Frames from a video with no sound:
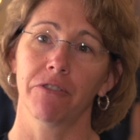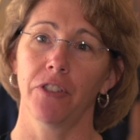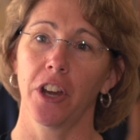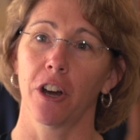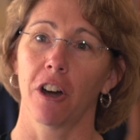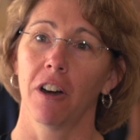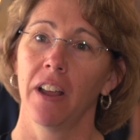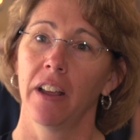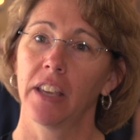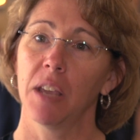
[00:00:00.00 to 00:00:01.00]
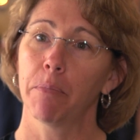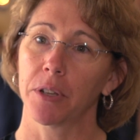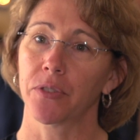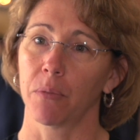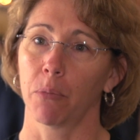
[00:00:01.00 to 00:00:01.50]
fear keep
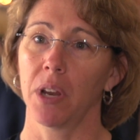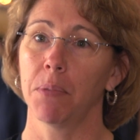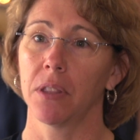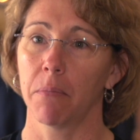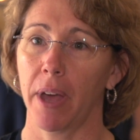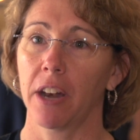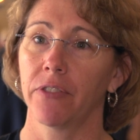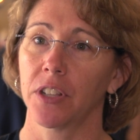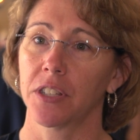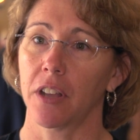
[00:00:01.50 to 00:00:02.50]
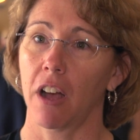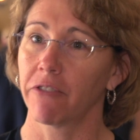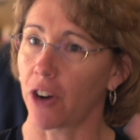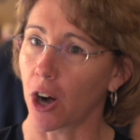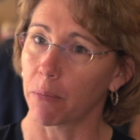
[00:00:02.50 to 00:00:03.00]
us from reaping the benefits
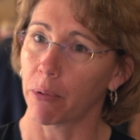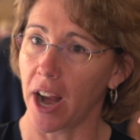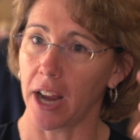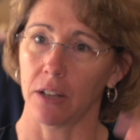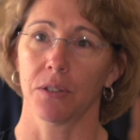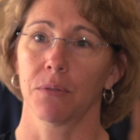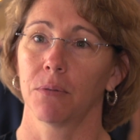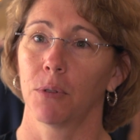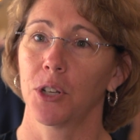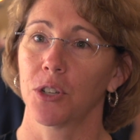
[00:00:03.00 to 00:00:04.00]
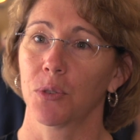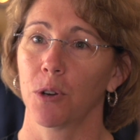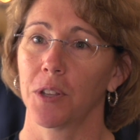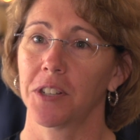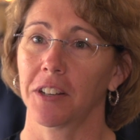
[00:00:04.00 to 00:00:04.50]
of our brains, which is
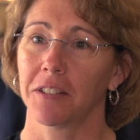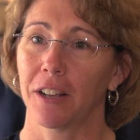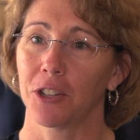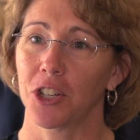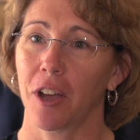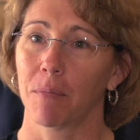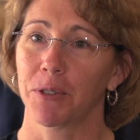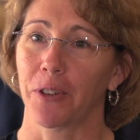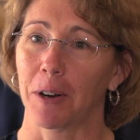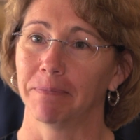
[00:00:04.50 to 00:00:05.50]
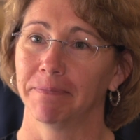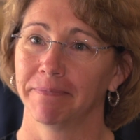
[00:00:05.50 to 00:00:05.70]
where the technology comes from.